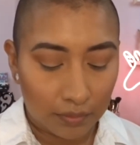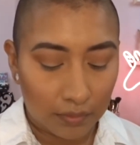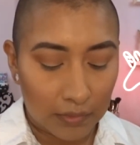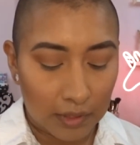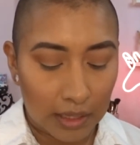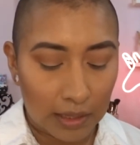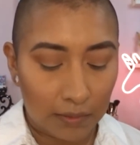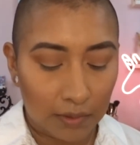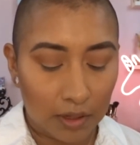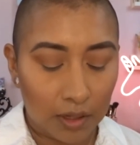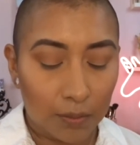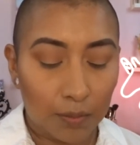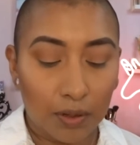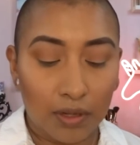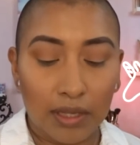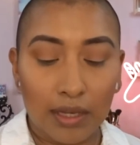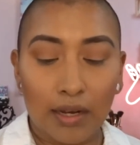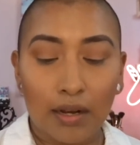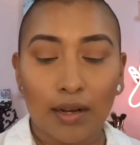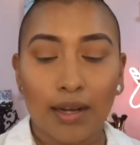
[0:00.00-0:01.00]
and I'm going to
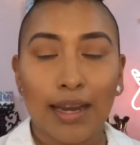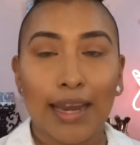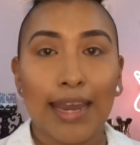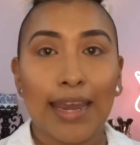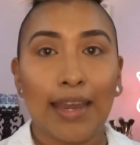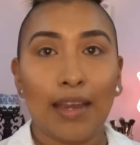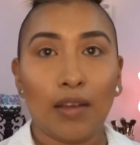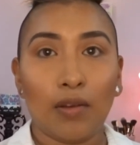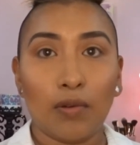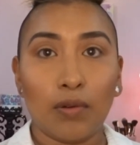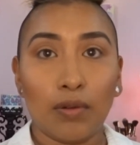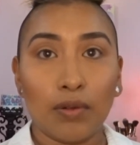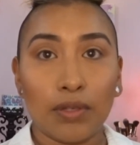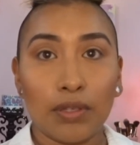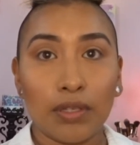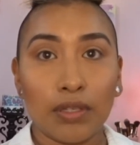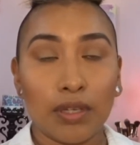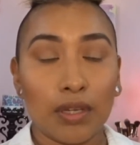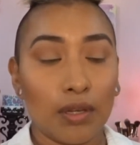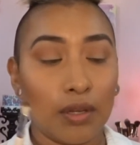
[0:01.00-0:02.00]
put that on an angled
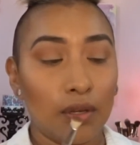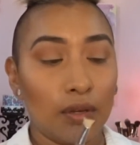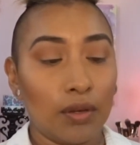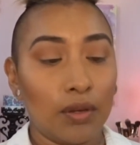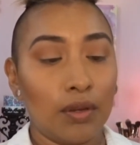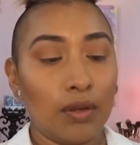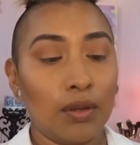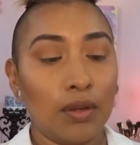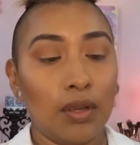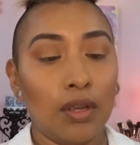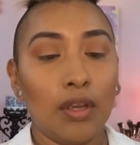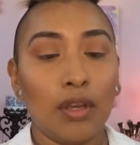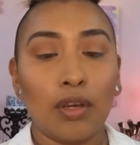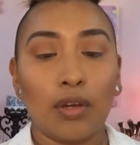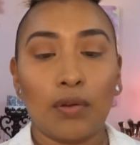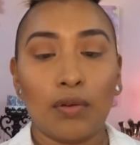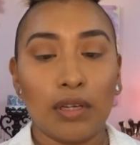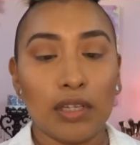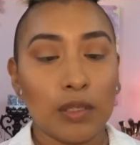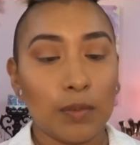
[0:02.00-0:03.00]

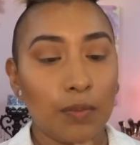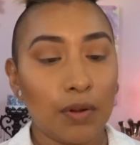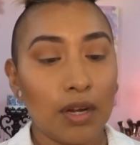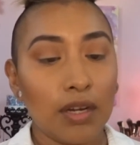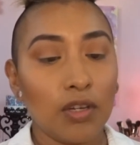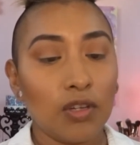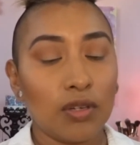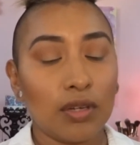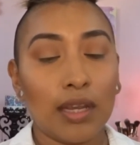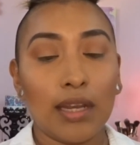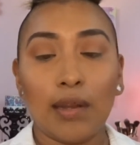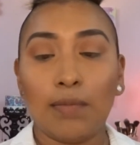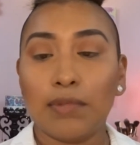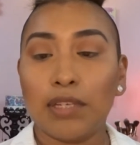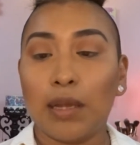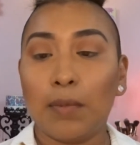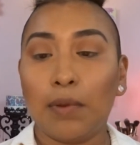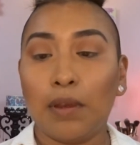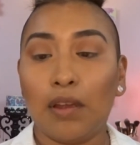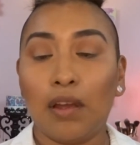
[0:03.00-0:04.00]
crease brush and I'm
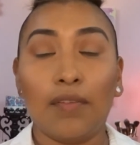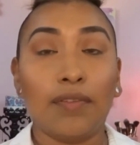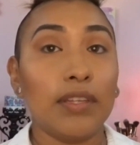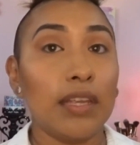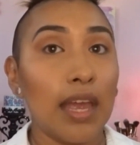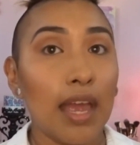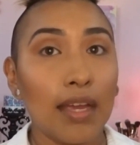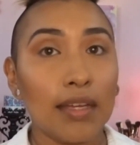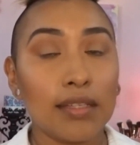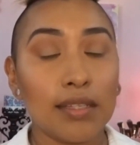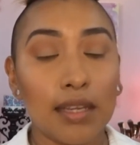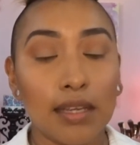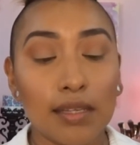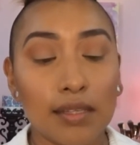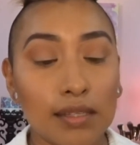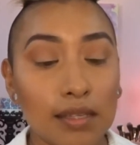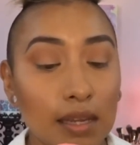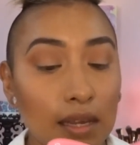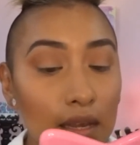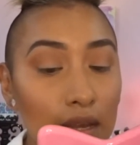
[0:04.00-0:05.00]
tapping off the
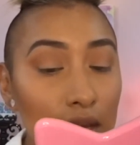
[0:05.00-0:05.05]
excess.